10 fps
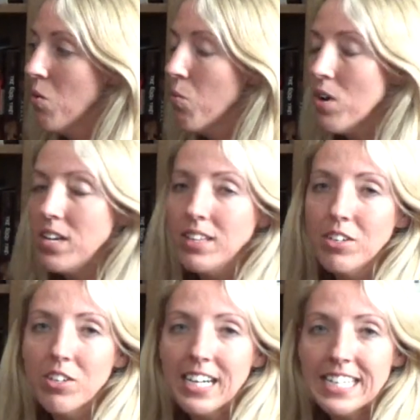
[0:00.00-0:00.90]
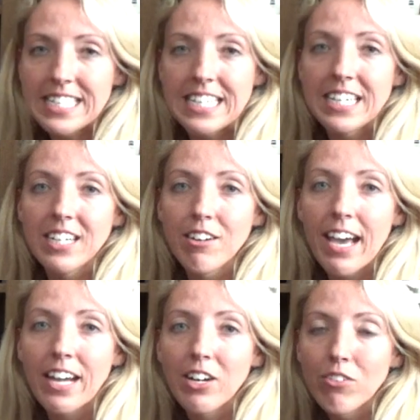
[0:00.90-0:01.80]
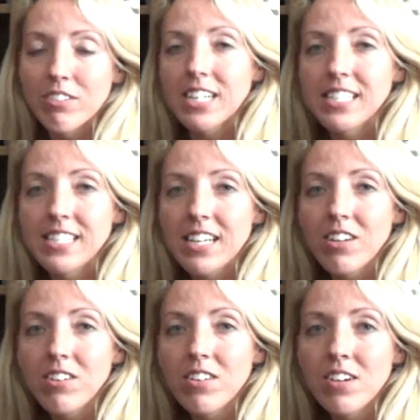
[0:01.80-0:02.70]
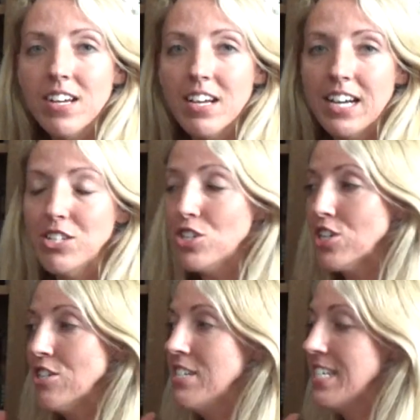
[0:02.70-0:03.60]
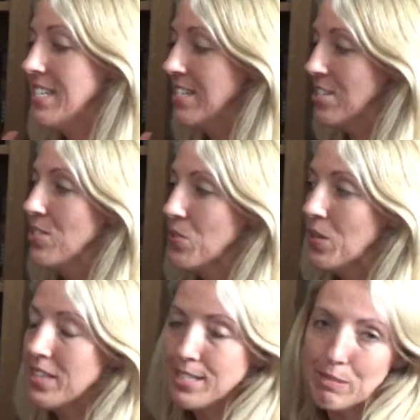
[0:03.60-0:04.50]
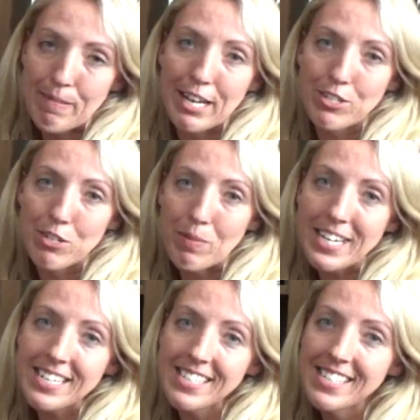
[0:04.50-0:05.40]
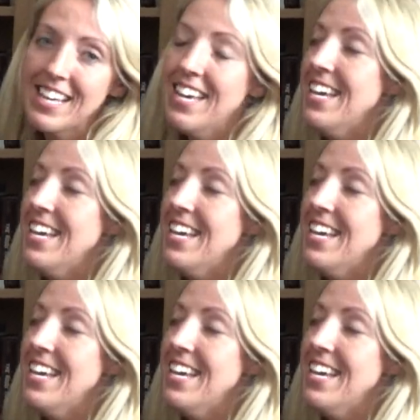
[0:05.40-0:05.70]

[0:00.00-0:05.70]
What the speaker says: one little idea at a garage sale has turned into this masterpiece.